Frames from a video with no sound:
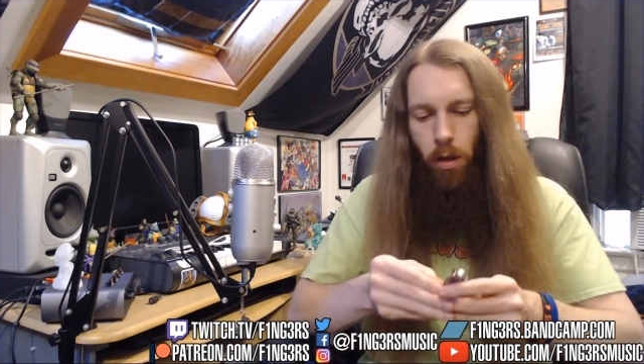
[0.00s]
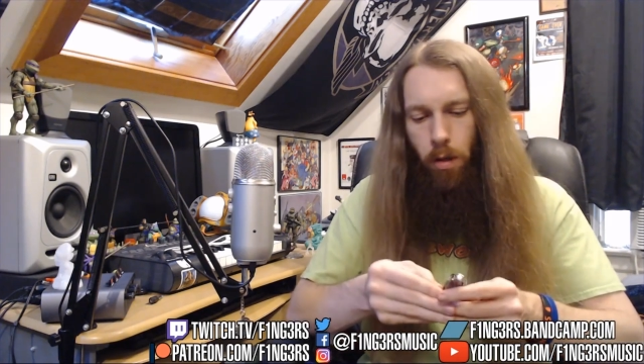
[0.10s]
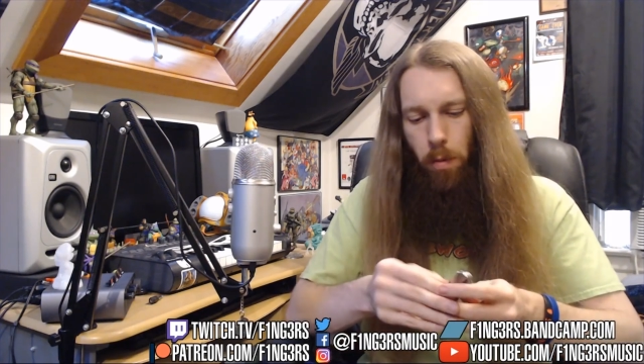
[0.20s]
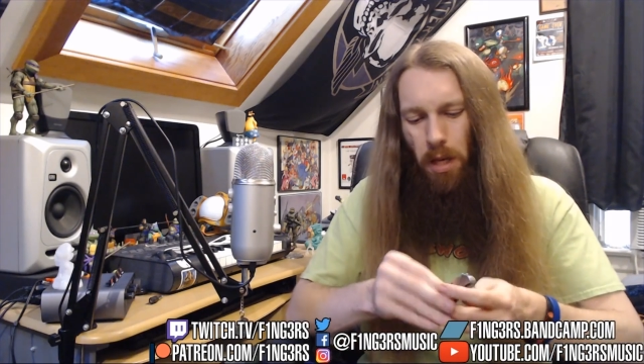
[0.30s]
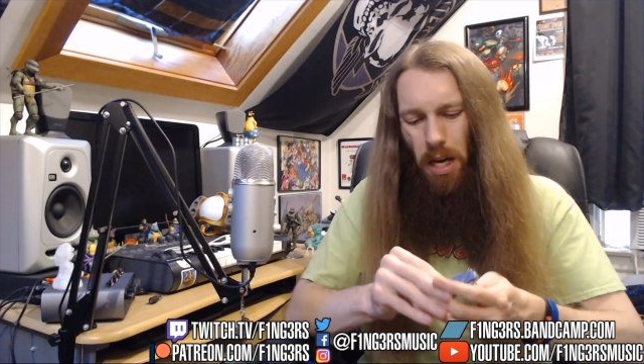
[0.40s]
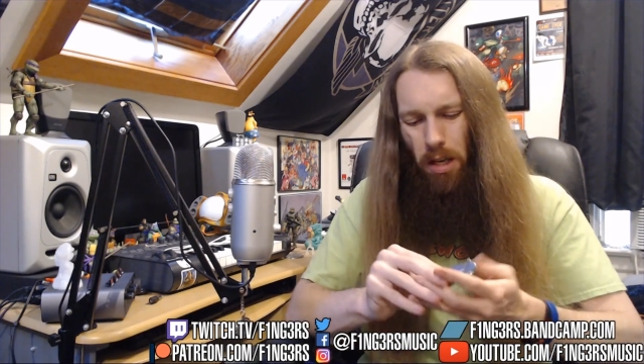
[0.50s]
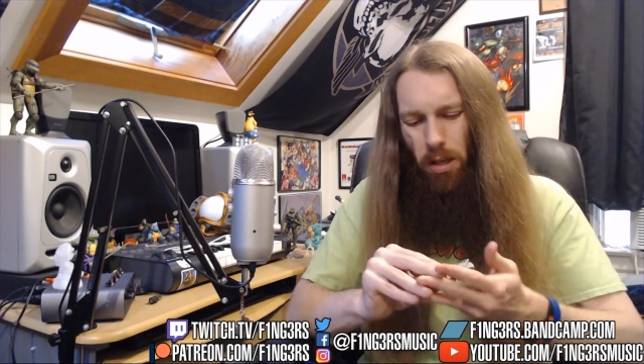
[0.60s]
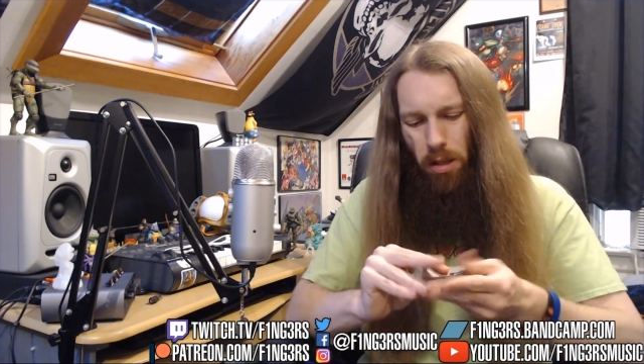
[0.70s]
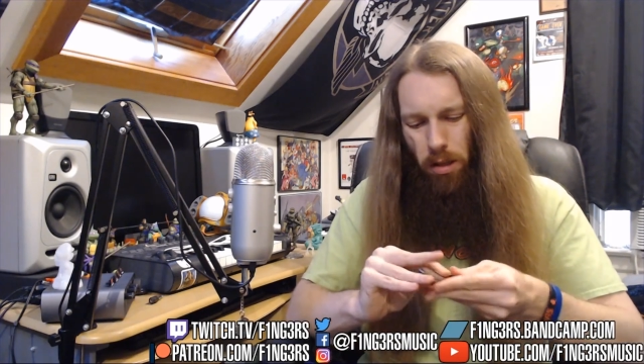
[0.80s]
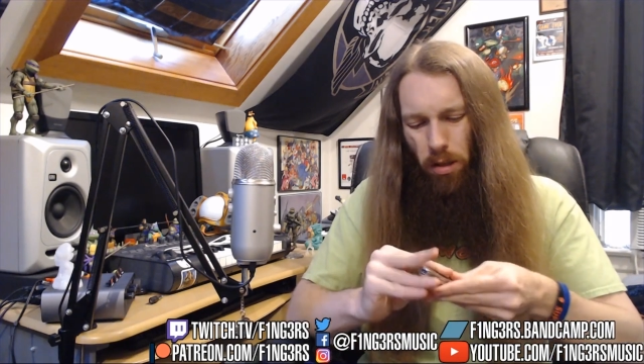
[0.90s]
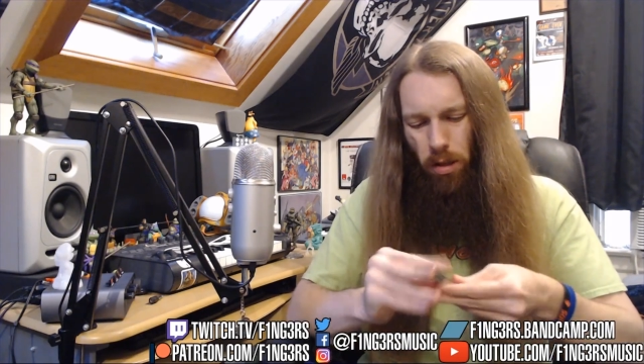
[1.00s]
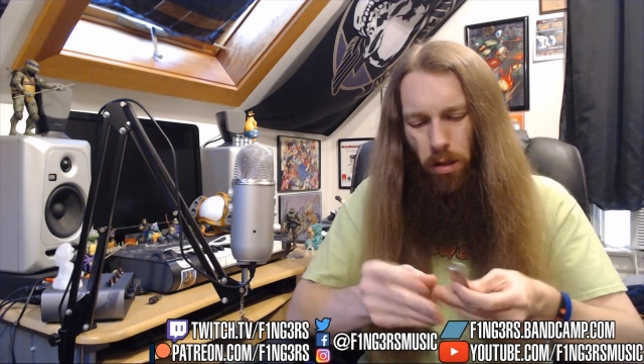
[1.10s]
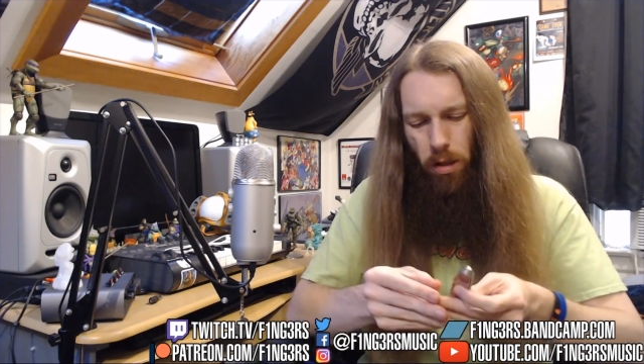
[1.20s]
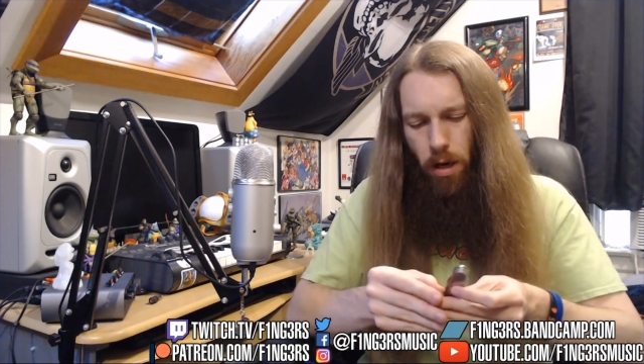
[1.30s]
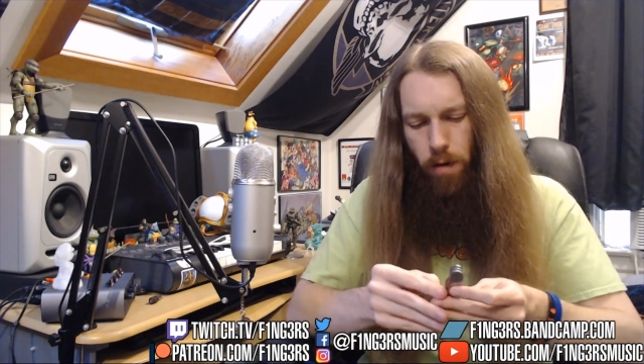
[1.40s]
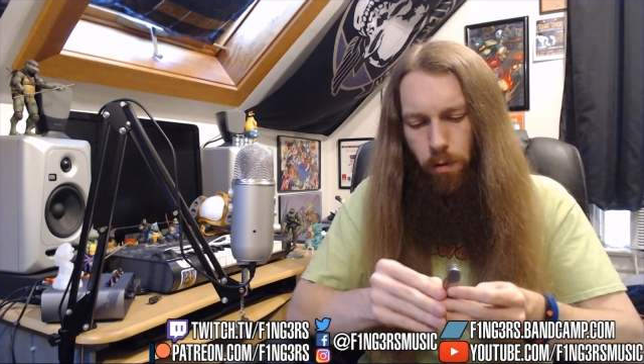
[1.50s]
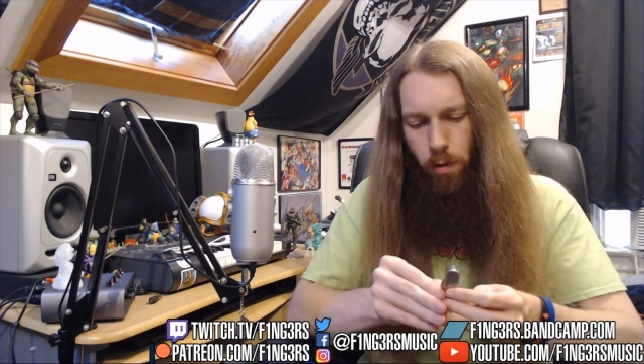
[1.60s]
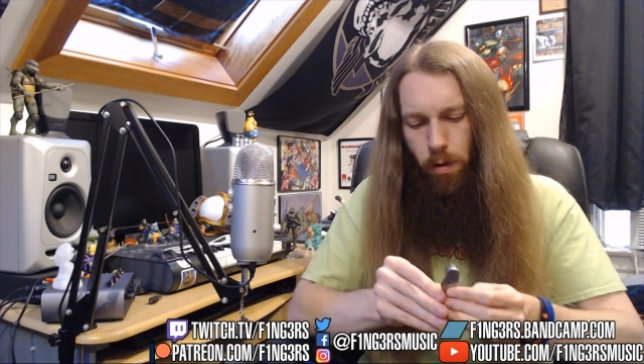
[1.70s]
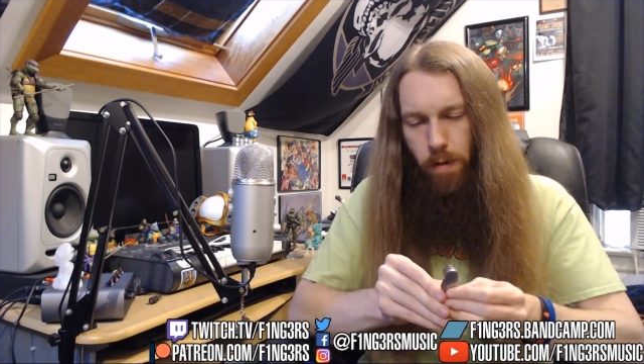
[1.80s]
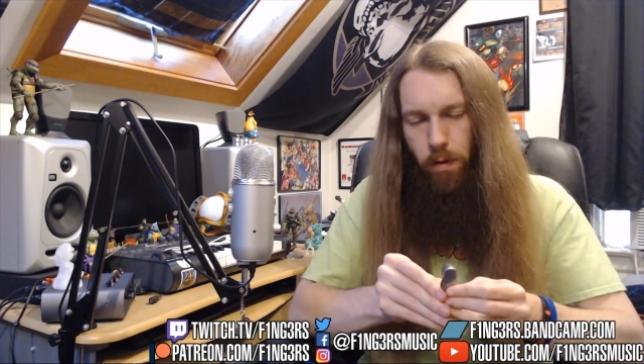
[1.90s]
yeah, just
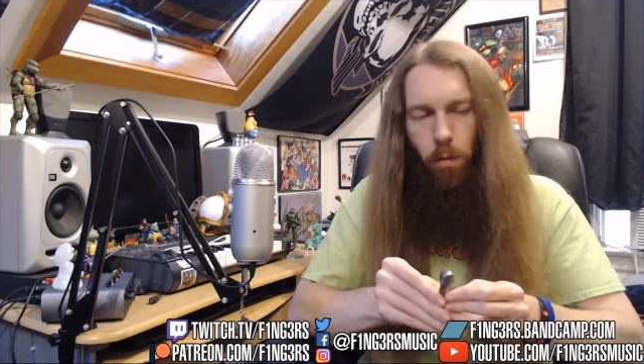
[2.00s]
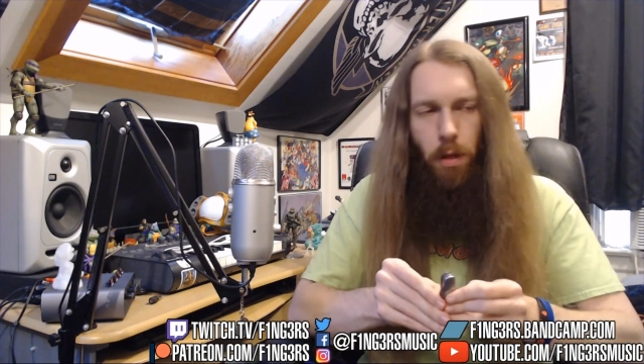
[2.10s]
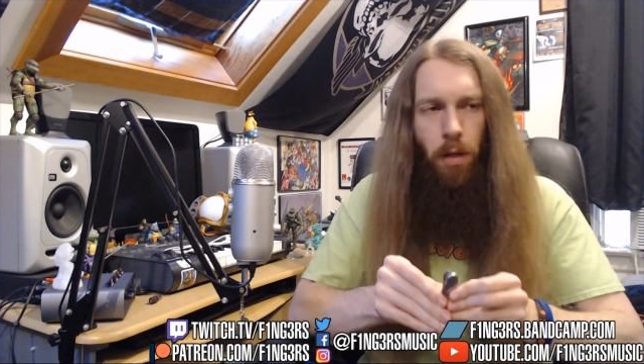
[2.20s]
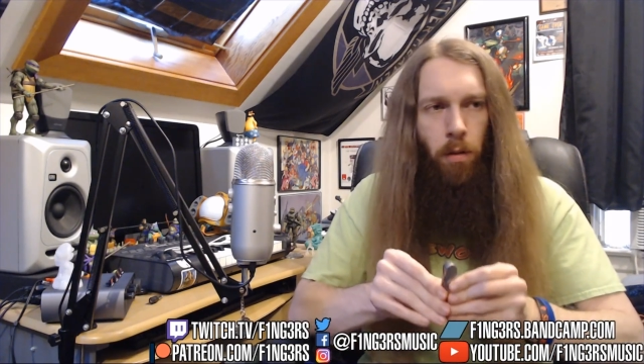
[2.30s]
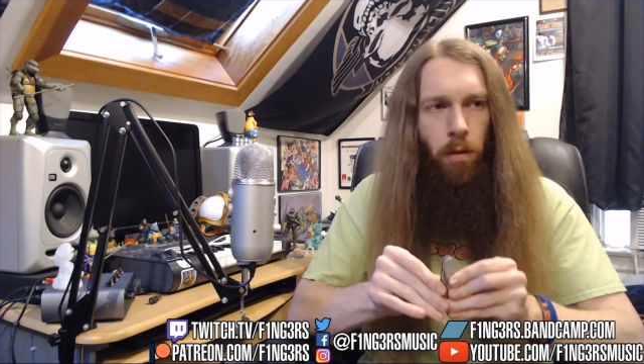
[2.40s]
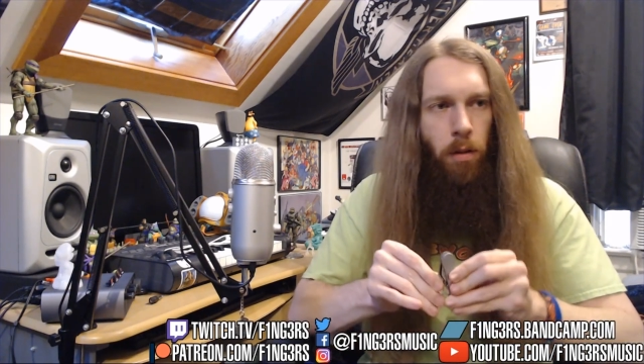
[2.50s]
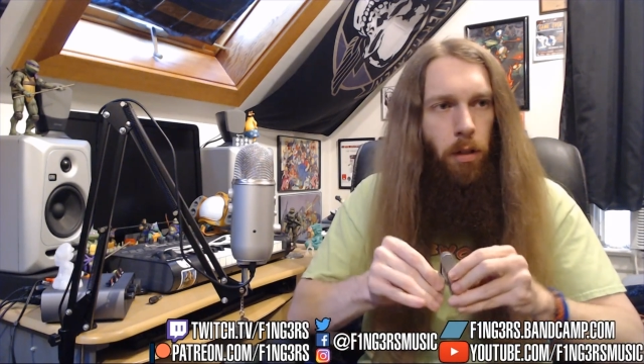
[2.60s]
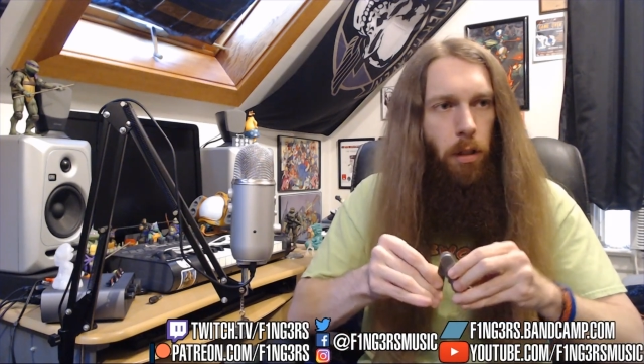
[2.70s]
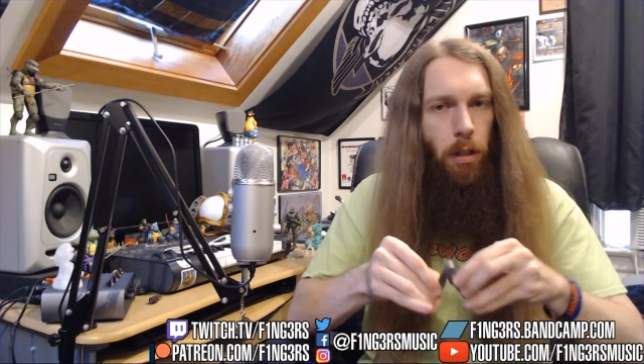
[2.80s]
after reading